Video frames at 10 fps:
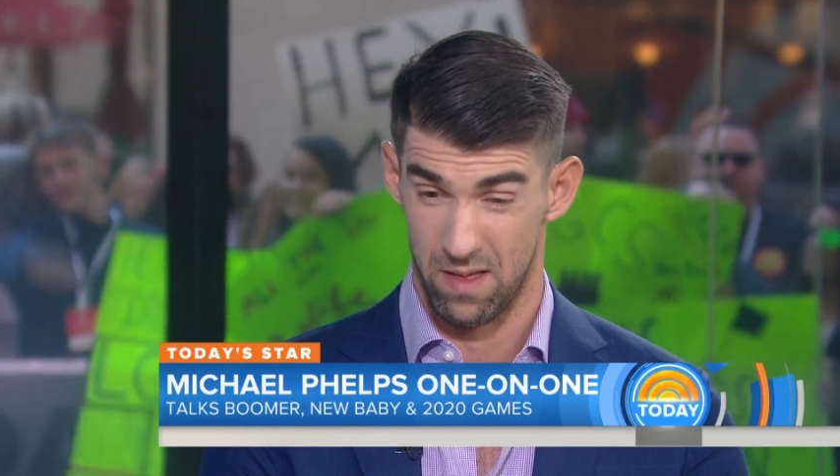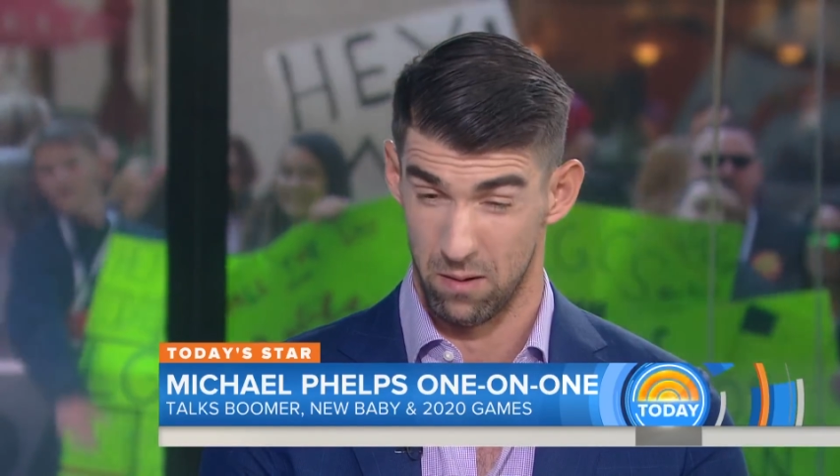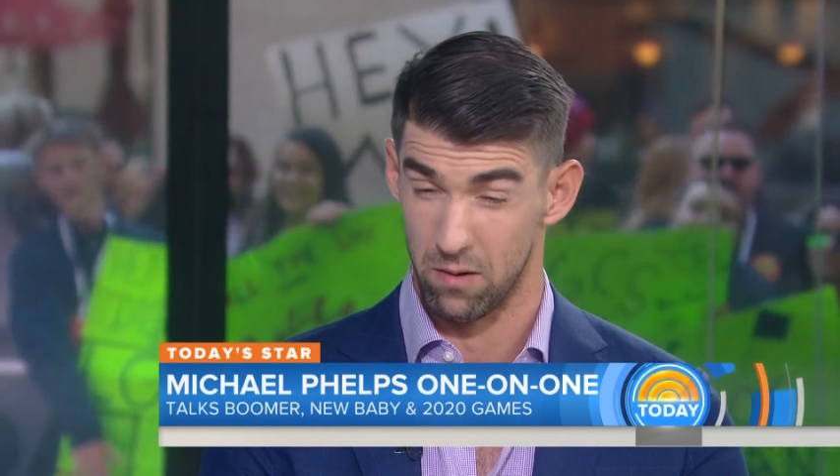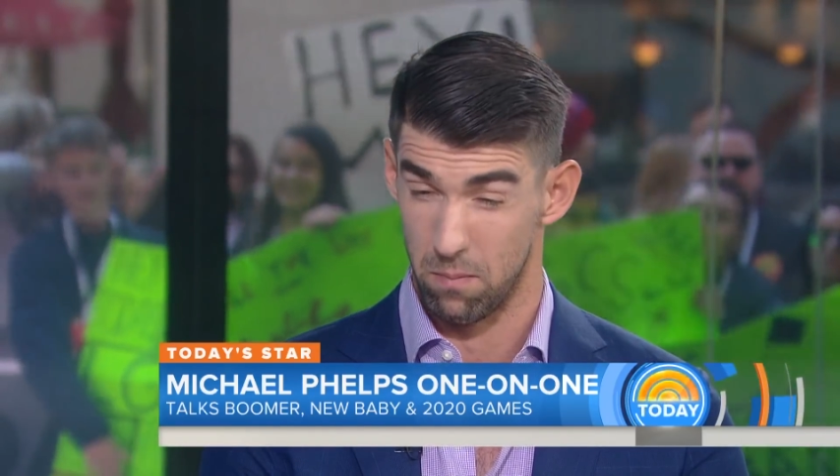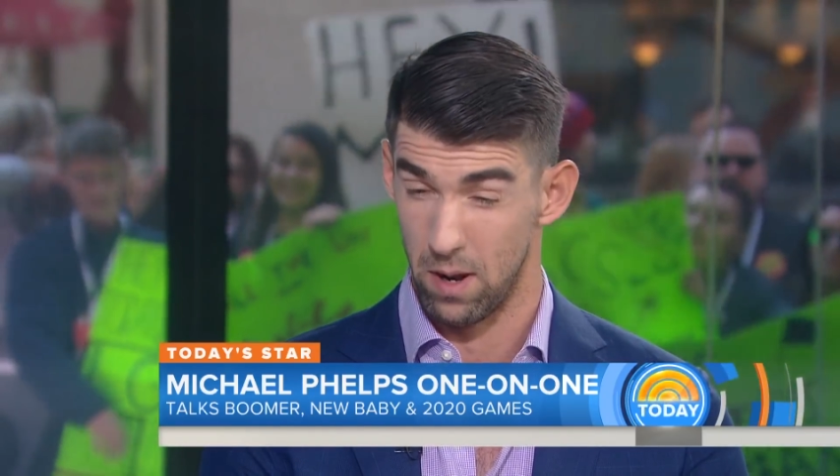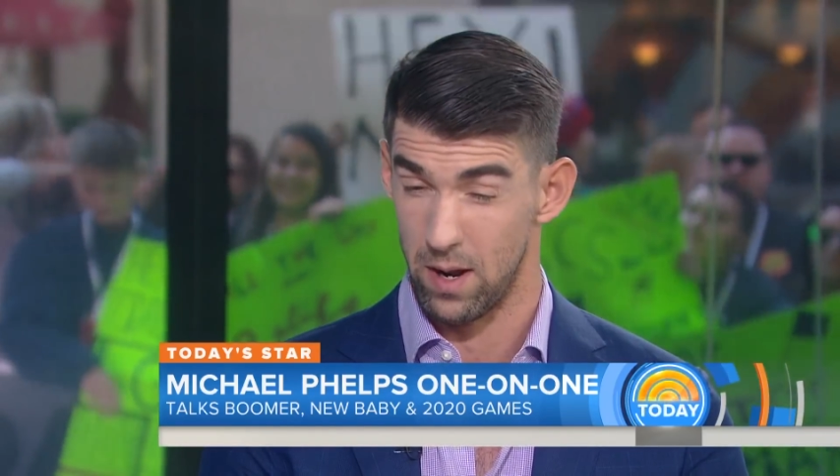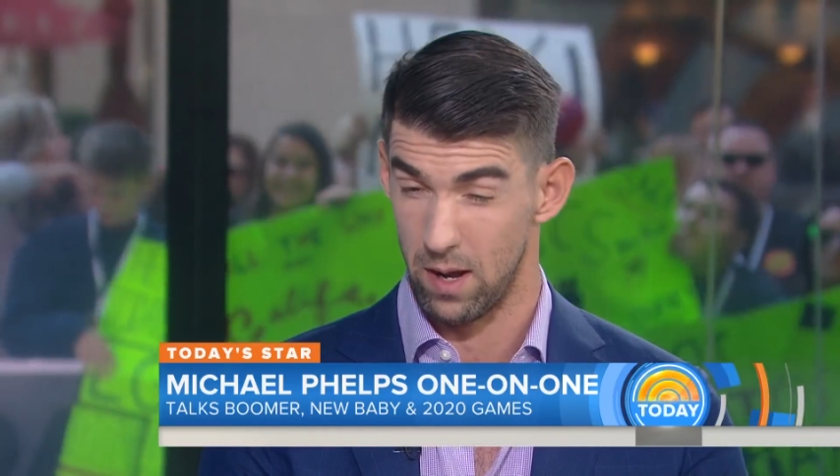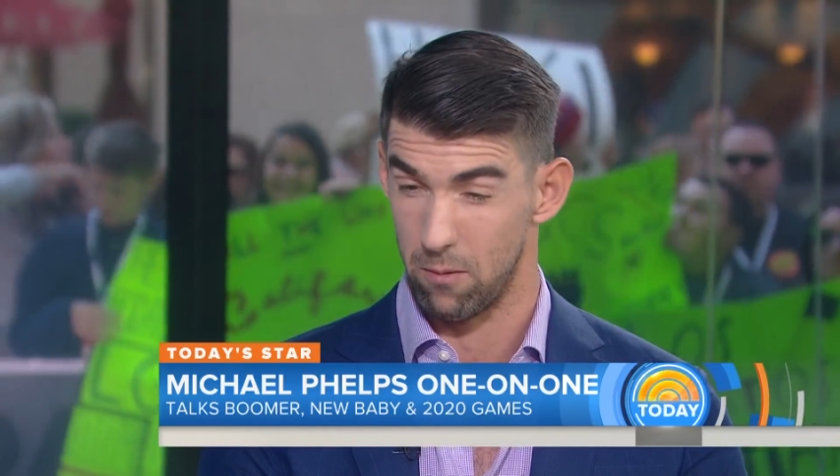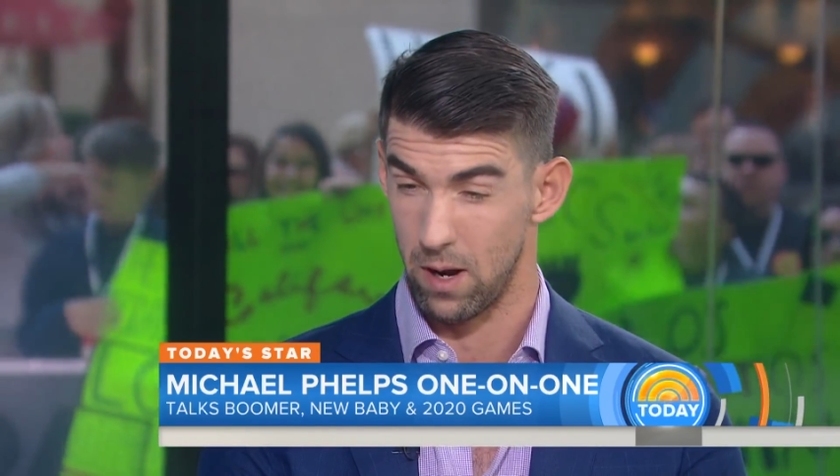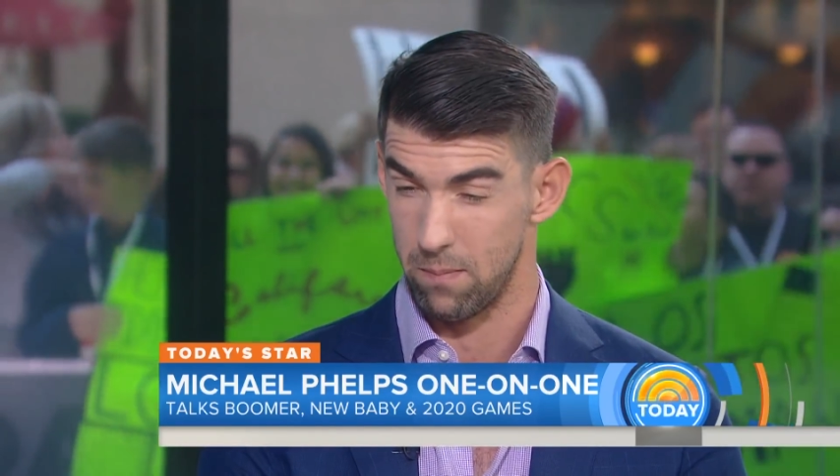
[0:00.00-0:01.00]
I think it was
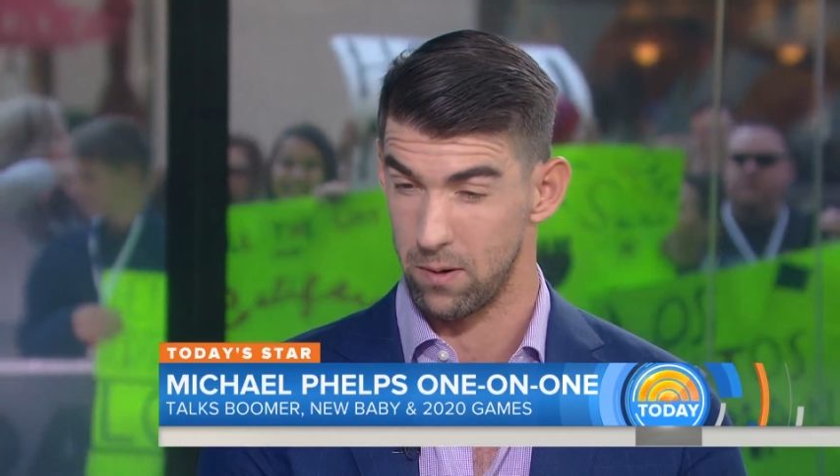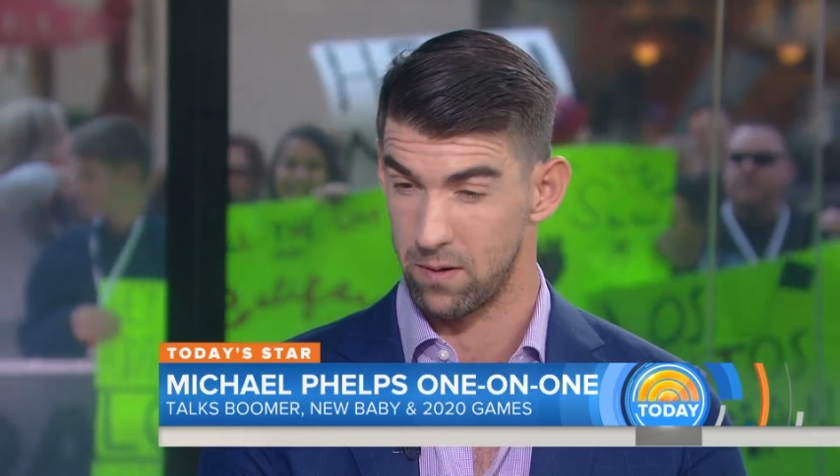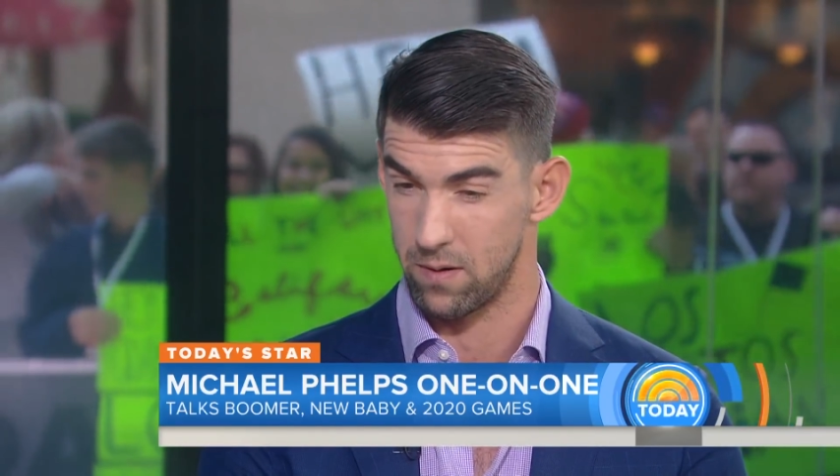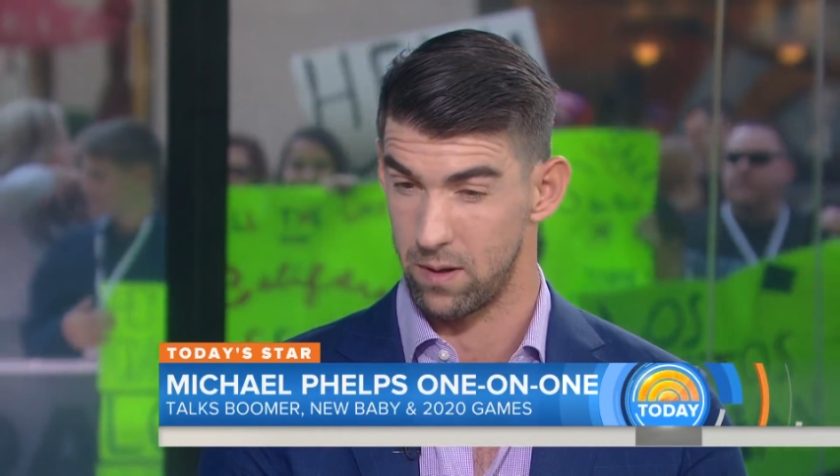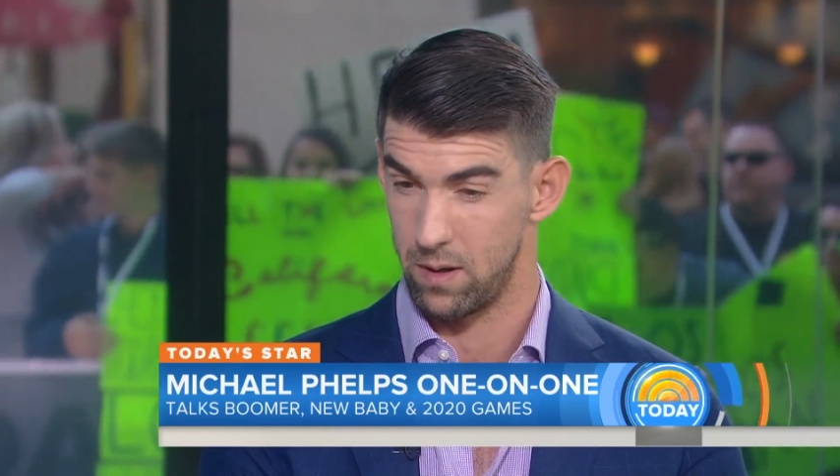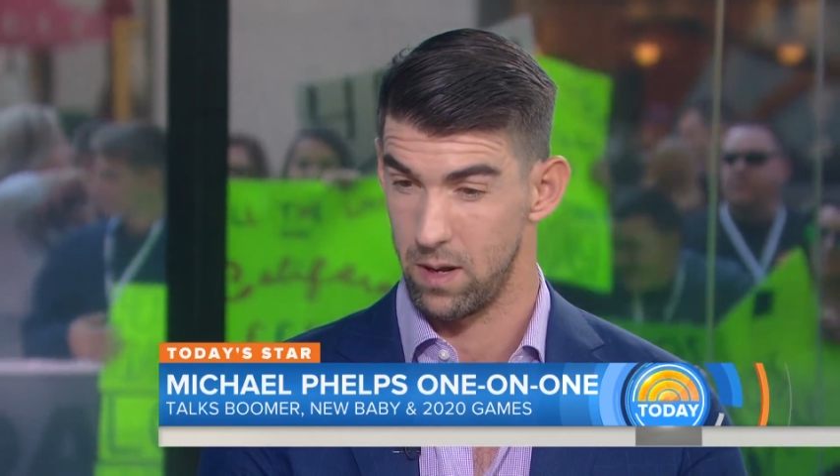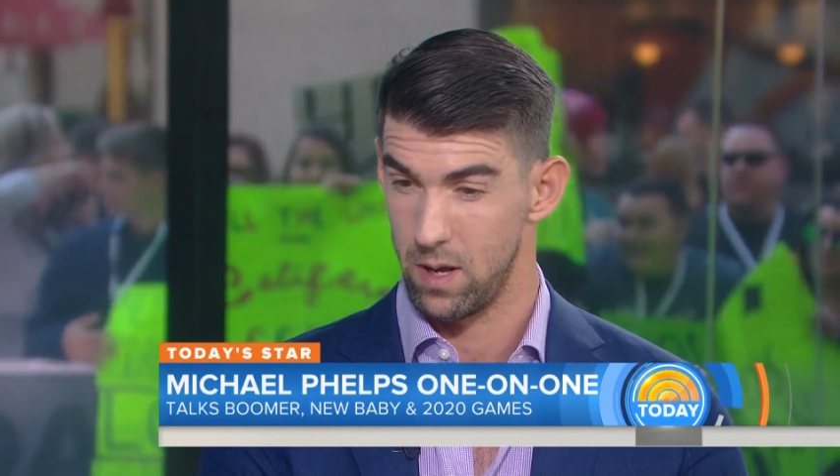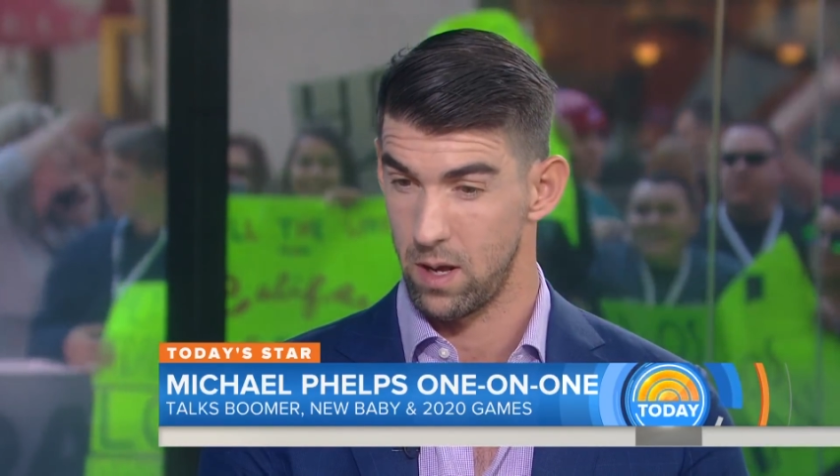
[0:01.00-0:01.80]
Monday when I posted